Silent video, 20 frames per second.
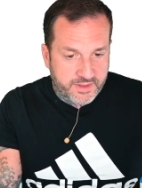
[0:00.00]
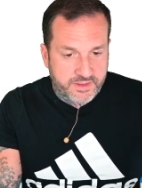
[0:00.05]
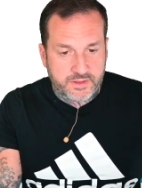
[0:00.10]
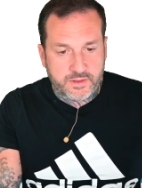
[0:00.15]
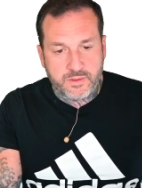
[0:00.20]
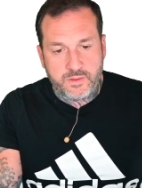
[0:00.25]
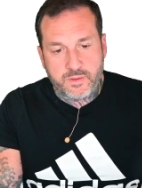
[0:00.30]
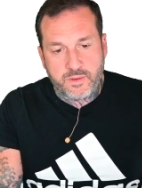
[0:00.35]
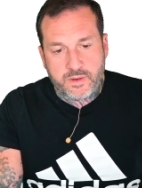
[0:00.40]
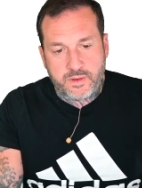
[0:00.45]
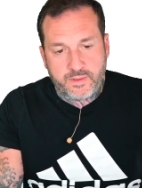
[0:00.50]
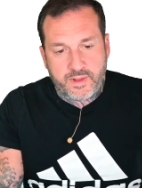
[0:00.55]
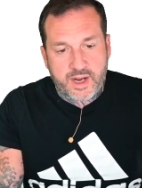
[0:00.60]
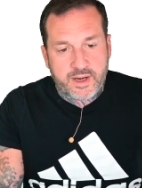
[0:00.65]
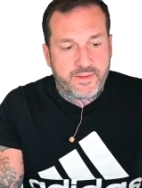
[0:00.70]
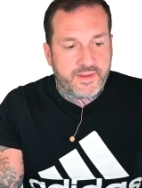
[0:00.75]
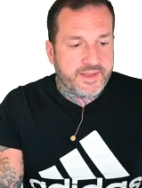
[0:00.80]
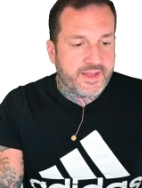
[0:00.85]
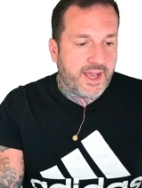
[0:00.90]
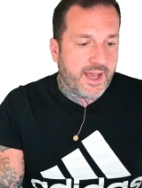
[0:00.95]
So a
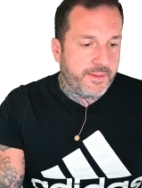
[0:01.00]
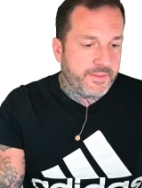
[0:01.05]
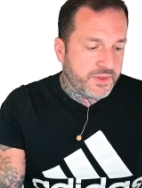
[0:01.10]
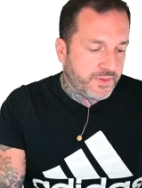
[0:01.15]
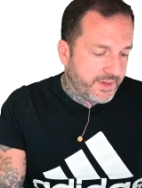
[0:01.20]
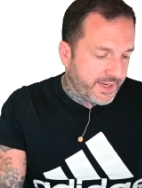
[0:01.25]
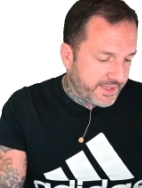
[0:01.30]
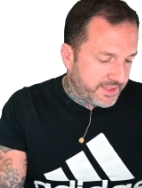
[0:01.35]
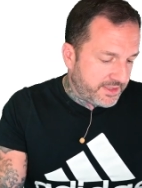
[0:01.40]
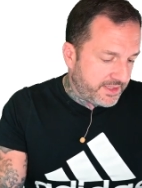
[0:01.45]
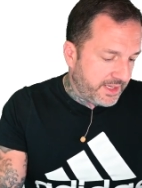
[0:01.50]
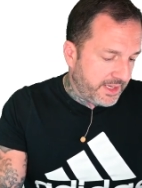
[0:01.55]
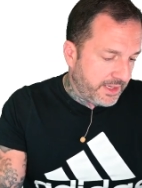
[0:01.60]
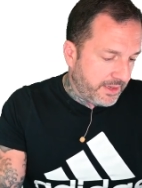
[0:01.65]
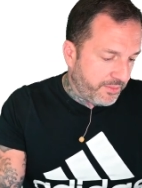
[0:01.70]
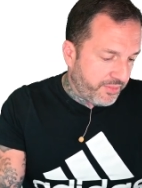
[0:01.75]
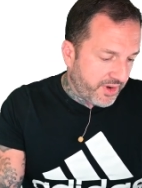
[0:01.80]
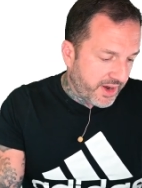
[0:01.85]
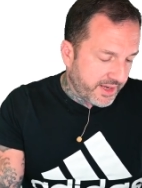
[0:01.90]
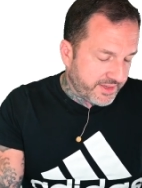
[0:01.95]
lot of the times when I
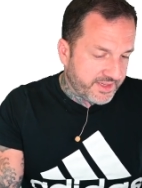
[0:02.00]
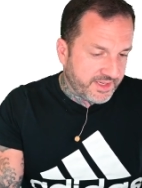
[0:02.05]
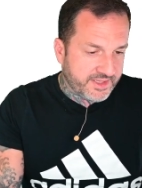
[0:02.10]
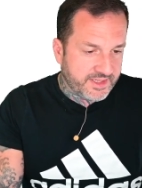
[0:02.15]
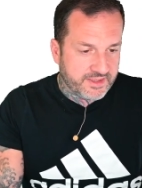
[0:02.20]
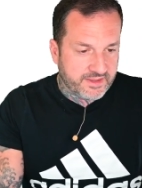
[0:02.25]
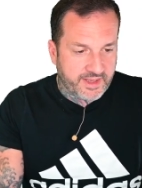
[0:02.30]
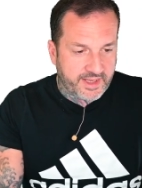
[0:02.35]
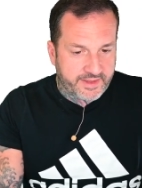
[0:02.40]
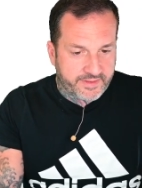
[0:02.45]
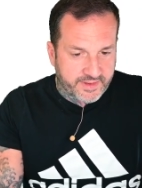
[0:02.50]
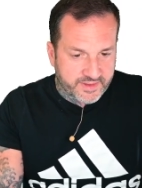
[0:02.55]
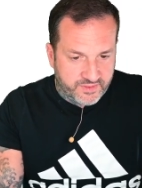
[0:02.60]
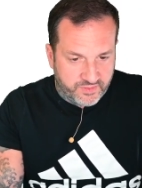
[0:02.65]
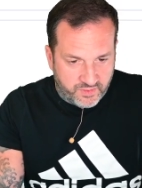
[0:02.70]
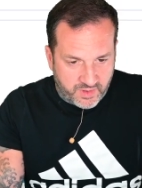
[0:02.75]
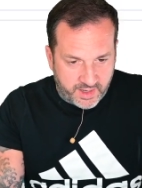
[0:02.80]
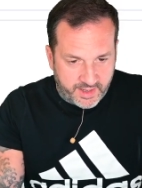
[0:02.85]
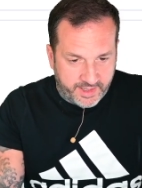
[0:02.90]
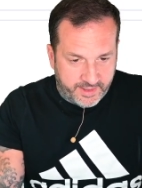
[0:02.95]
see processes like
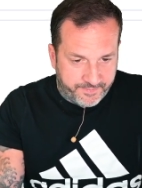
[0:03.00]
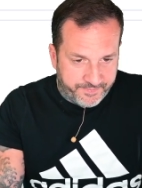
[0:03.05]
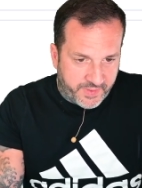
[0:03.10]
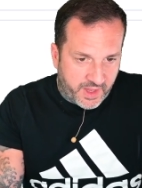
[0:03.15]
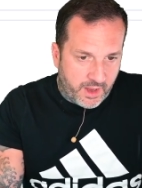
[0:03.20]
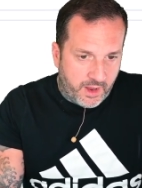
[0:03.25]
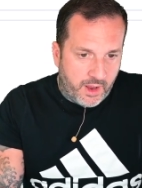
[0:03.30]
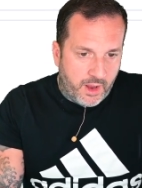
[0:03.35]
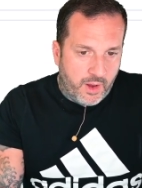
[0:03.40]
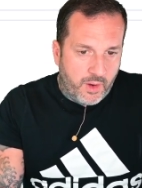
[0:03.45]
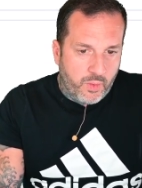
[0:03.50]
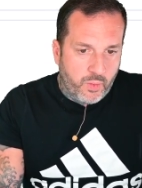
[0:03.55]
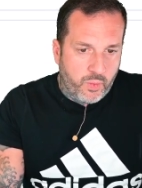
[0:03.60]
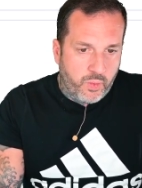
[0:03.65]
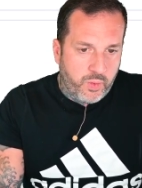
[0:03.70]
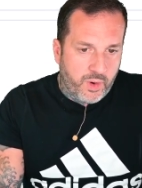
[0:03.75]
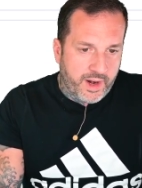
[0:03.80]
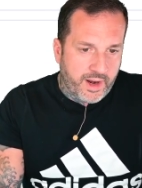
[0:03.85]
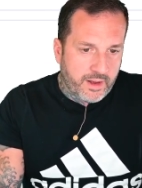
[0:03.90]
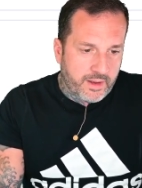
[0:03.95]
this running,
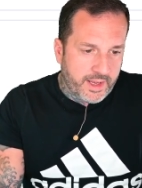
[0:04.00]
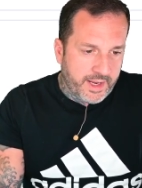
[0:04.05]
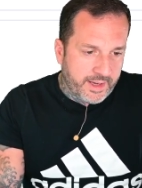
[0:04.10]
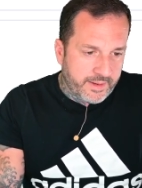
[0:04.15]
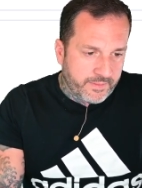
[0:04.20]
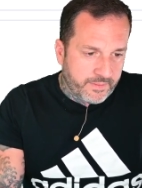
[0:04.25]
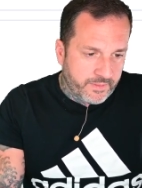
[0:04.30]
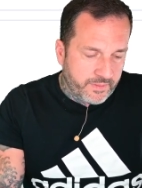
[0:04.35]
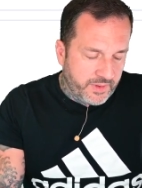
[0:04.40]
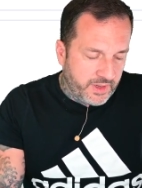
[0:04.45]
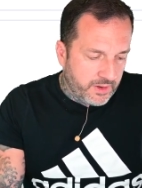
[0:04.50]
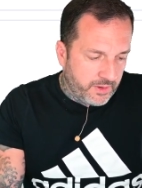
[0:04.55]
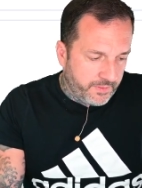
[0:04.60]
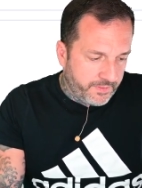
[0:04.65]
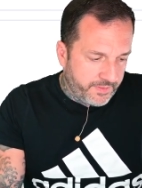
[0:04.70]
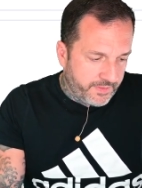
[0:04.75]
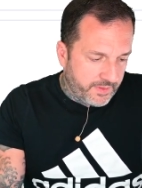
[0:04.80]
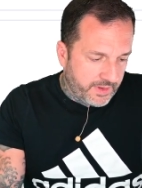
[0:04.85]
What I, and you know,